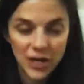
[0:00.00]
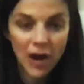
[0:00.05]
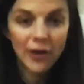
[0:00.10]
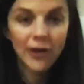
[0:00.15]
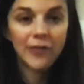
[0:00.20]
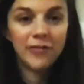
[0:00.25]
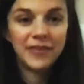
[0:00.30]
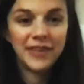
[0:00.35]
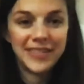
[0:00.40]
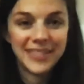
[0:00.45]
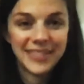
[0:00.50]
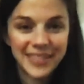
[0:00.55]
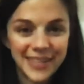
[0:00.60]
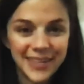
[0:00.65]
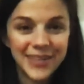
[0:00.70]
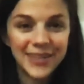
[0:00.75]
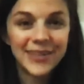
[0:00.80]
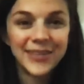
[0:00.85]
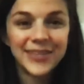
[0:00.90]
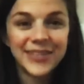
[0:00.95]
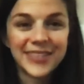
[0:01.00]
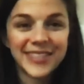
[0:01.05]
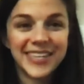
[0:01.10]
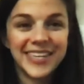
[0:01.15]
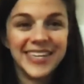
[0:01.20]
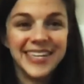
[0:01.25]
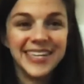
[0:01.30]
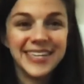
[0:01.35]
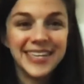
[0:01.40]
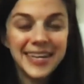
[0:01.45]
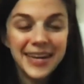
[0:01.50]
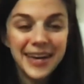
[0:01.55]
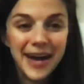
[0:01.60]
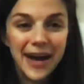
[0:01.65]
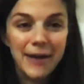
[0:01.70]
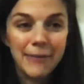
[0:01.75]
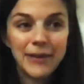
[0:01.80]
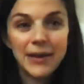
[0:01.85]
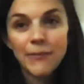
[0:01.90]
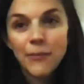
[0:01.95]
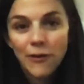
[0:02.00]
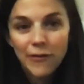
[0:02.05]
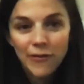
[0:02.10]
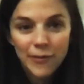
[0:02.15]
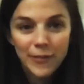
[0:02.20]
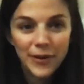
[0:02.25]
photography skills and get more